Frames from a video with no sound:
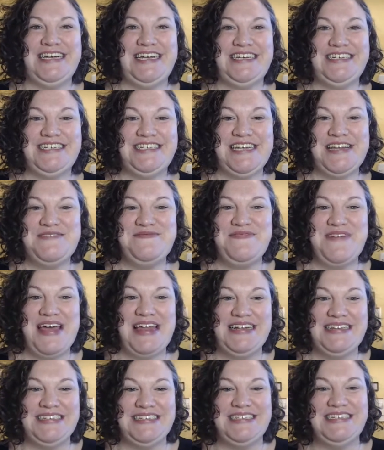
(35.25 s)
Asian
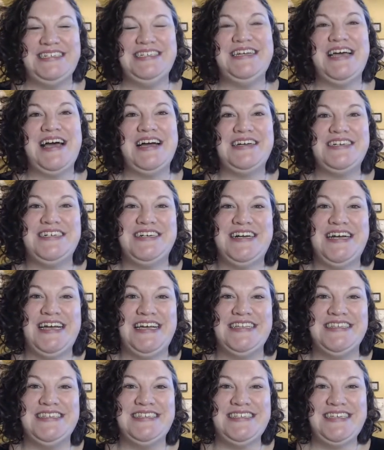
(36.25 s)
medicine doctor
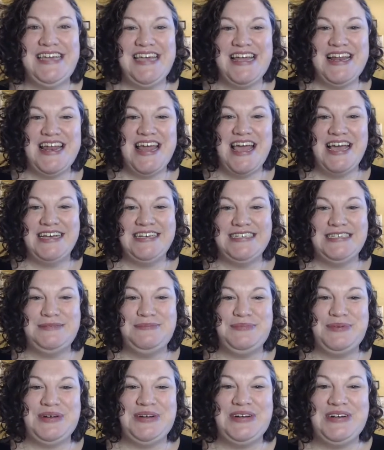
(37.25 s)
and skin
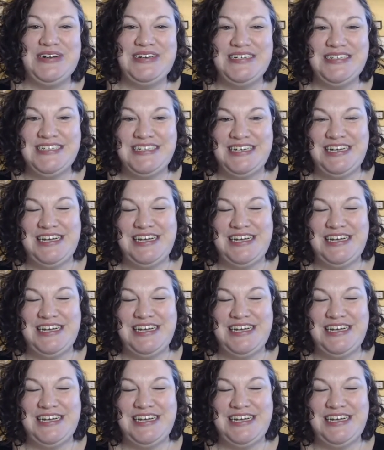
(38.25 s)
expert.